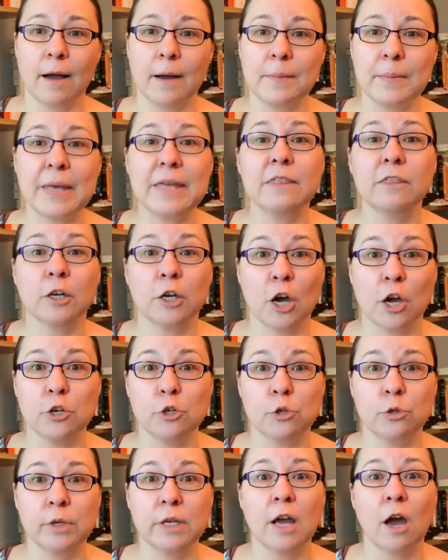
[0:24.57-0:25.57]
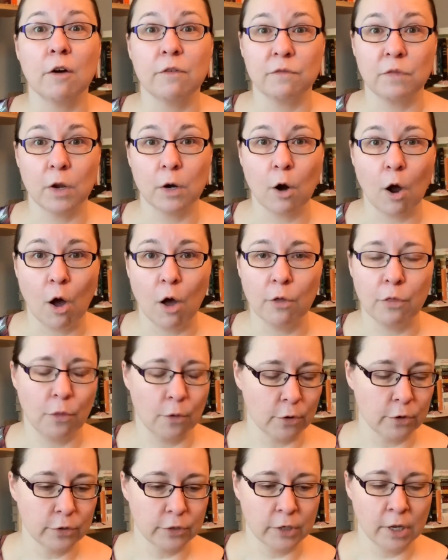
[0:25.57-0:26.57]
in the country of their
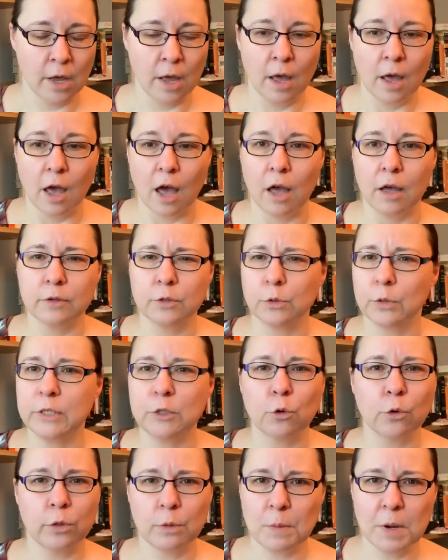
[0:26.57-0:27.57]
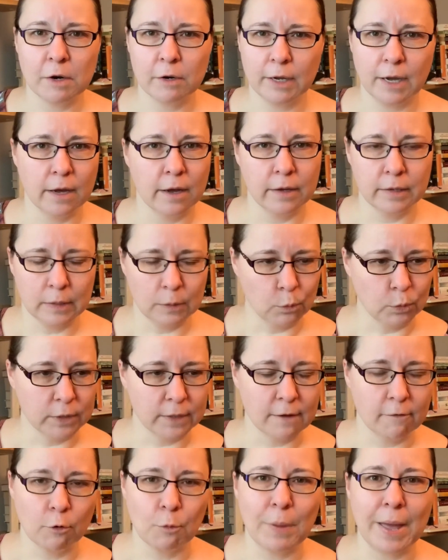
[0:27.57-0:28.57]
authors. So in North America, it was
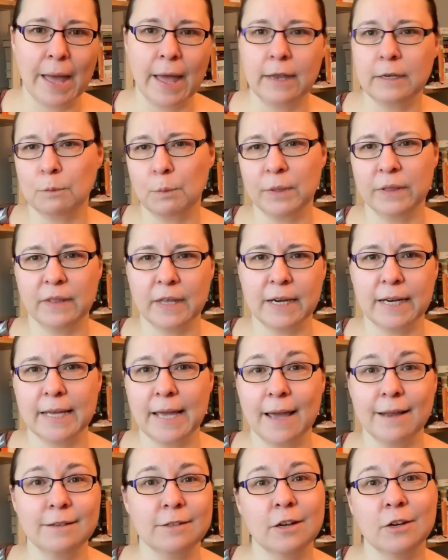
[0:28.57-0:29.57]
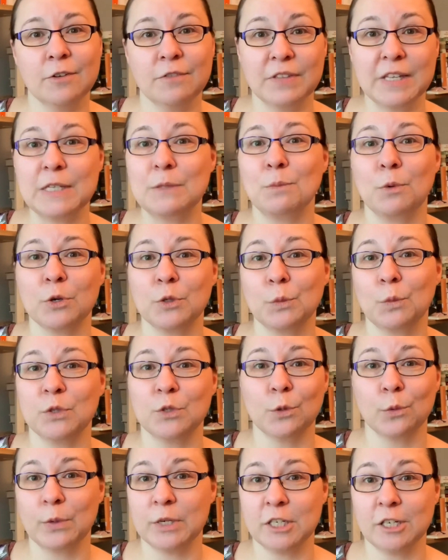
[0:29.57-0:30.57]
never banned, but then again, none of these books was
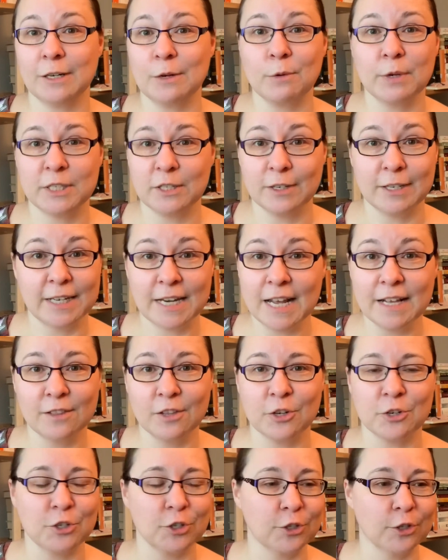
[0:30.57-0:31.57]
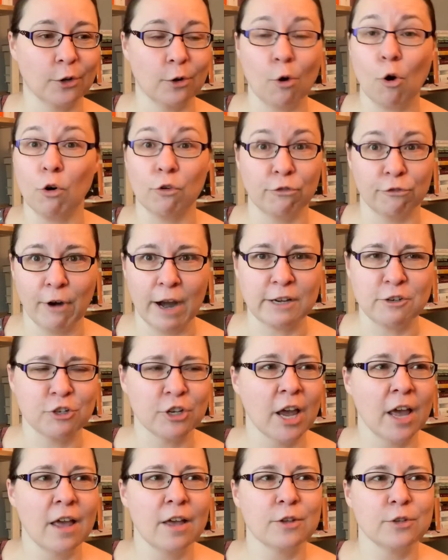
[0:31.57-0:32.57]
originally written in English or French.
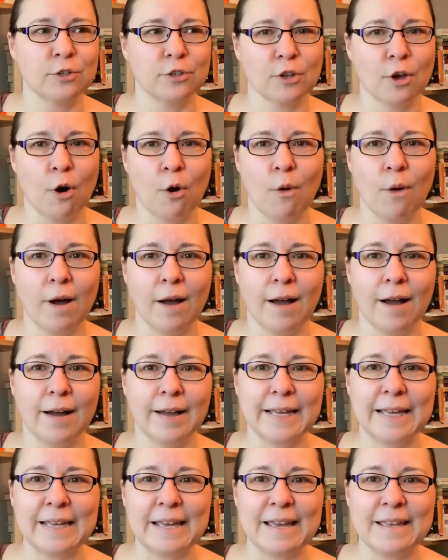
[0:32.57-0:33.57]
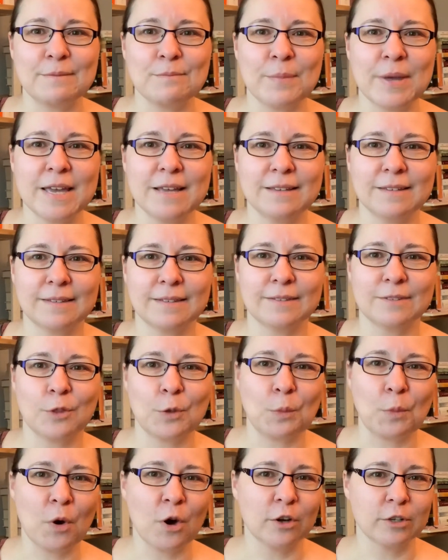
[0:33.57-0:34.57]
So it makes the
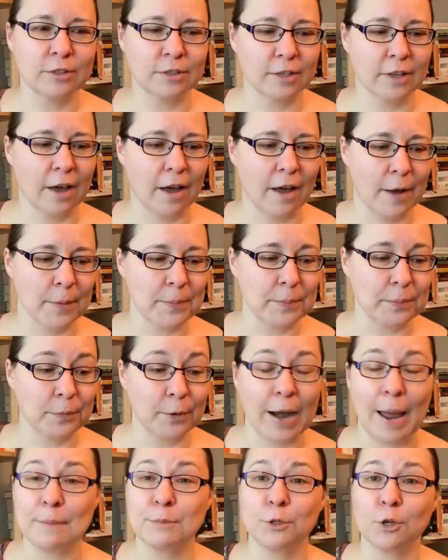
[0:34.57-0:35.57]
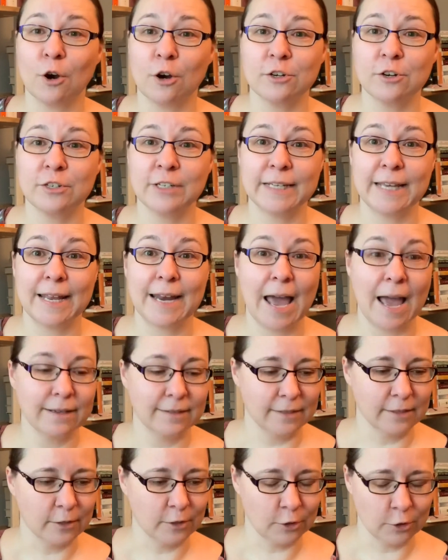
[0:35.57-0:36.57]
books perhaps harder to get
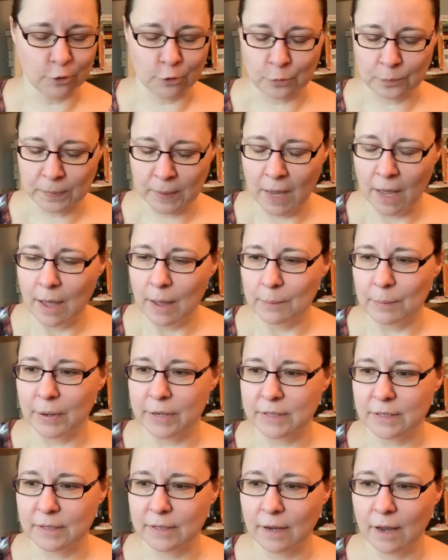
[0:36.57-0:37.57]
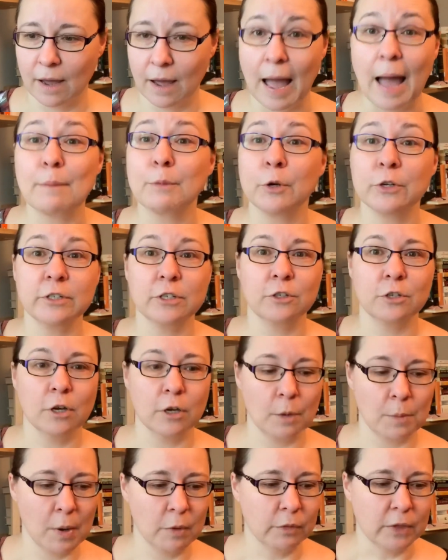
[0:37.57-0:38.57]
access to. But I'm going to
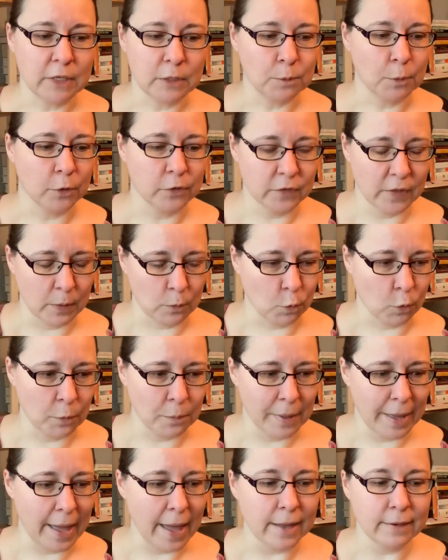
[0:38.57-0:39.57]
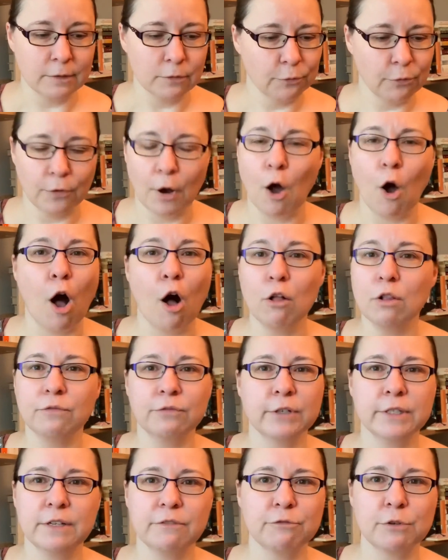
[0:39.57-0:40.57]
talk about these books that were banned, all
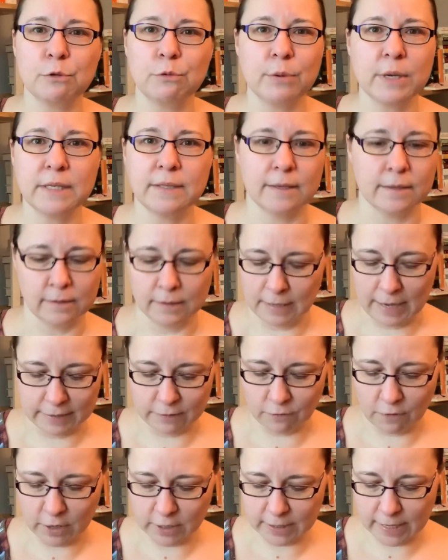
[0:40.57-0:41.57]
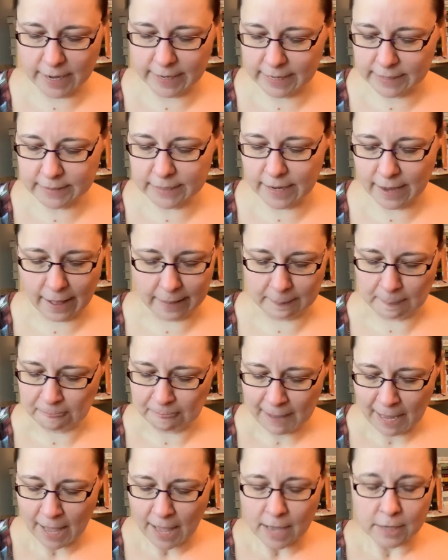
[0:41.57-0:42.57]
for different reasons, as far as I can tell.
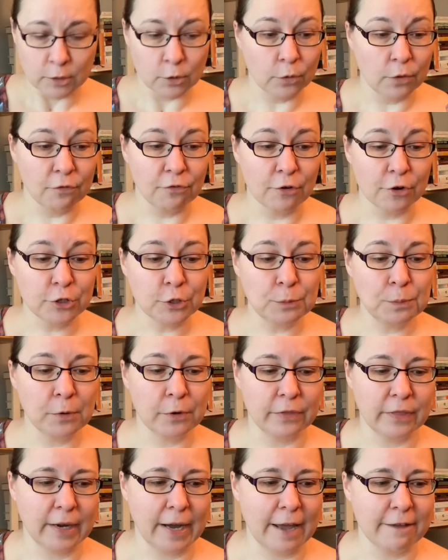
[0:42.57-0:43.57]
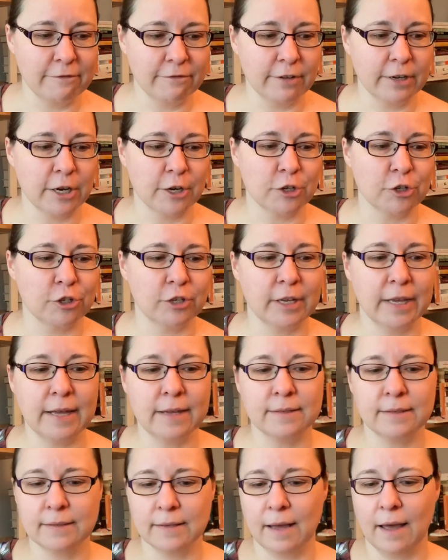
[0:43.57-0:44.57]
So the first book that I finished
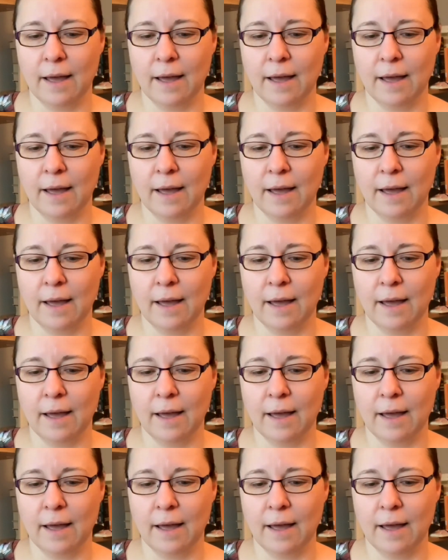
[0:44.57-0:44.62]
is